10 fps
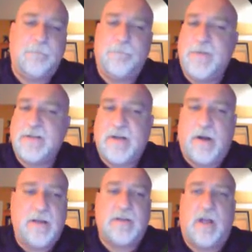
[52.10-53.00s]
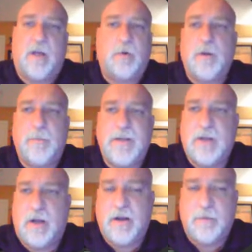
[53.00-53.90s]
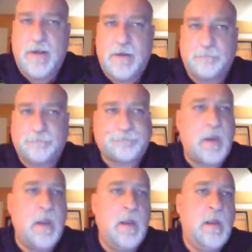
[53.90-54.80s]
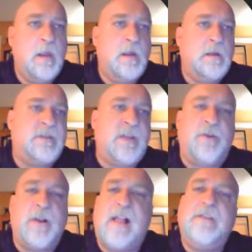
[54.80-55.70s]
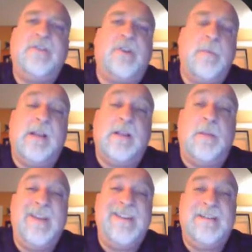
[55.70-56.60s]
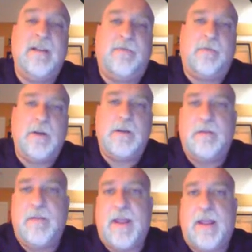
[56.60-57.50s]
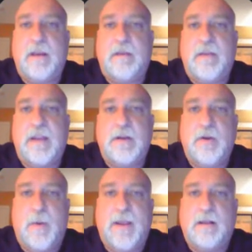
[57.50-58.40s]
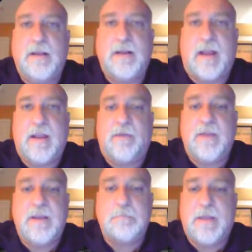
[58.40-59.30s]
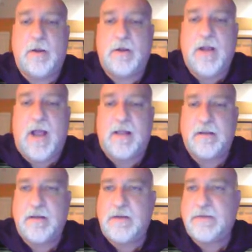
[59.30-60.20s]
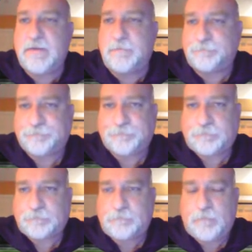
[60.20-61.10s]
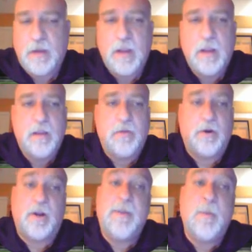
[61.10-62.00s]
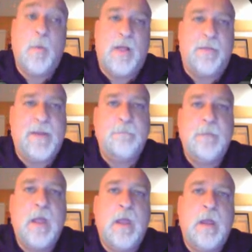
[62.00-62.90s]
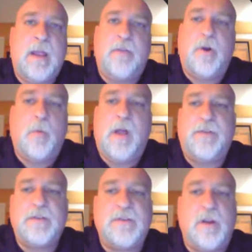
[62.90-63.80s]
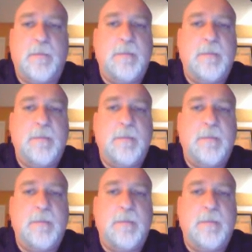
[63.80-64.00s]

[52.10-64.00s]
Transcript: this area is all we're going to be talking about. Southern colonies are going to be a little bit different than the New England and the middle colonies. They're going to be wealthy, and their wealth is going to be